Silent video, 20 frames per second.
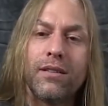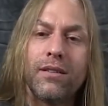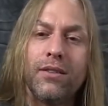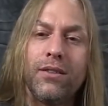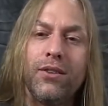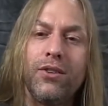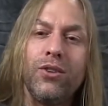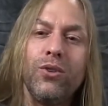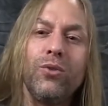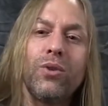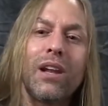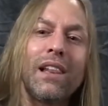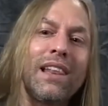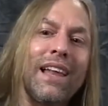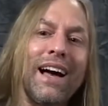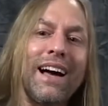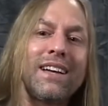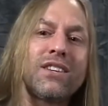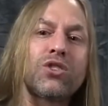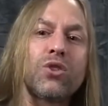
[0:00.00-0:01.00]

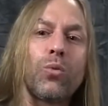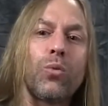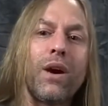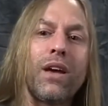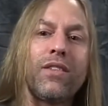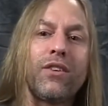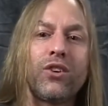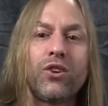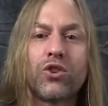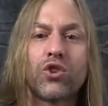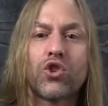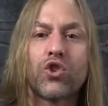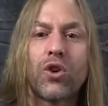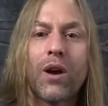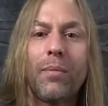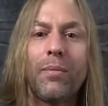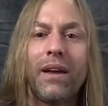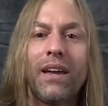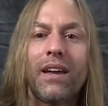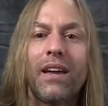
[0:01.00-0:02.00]
utilize the way that you're
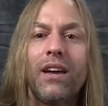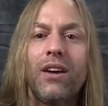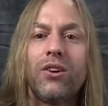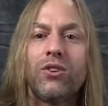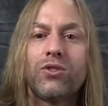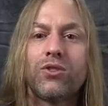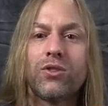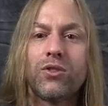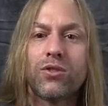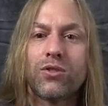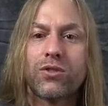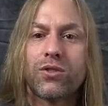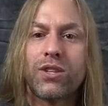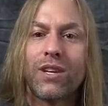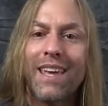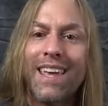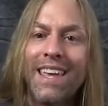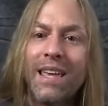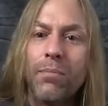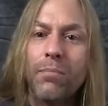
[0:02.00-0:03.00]
strumming to,
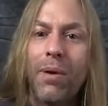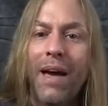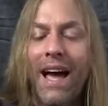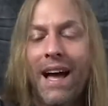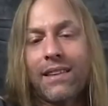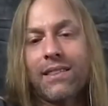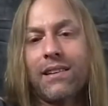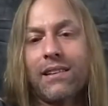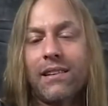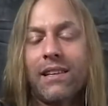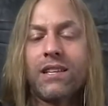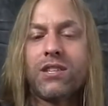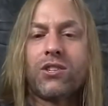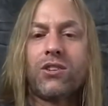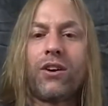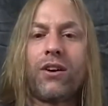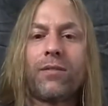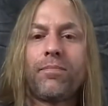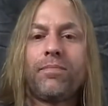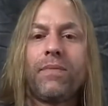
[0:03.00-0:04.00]
to impact the
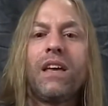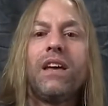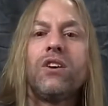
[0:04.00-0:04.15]
listener.